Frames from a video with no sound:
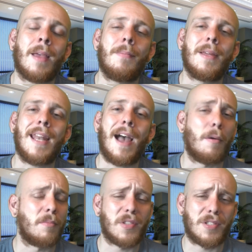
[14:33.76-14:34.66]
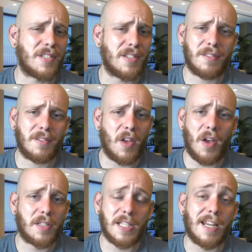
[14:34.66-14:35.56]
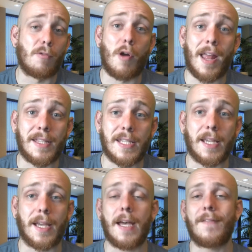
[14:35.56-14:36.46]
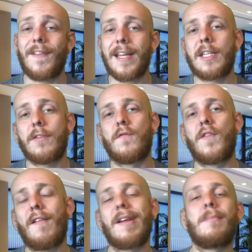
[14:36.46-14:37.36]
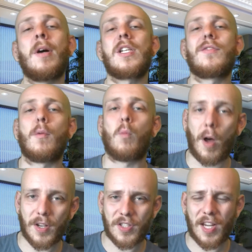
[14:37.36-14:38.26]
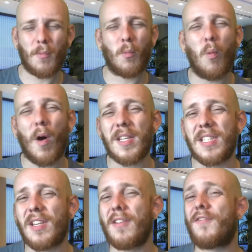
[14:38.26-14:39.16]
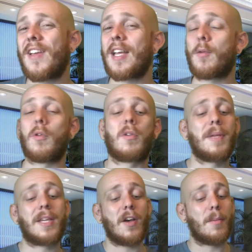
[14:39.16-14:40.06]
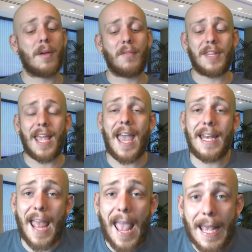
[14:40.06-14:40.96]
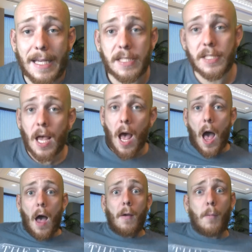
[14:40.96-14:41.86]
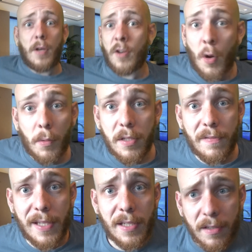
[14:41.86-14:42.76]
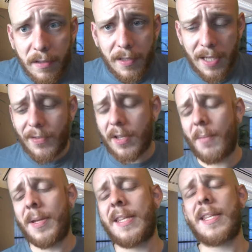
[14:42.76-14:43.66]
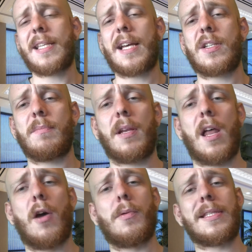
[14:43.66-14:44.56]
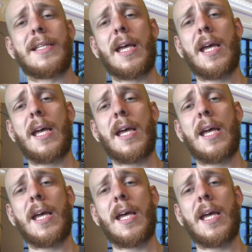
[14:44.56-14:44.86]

But now I'm just utterly ranting. Thank you very much for watching. What do you think will become of the NX? I want to know what you think. Leave a comment in the section below and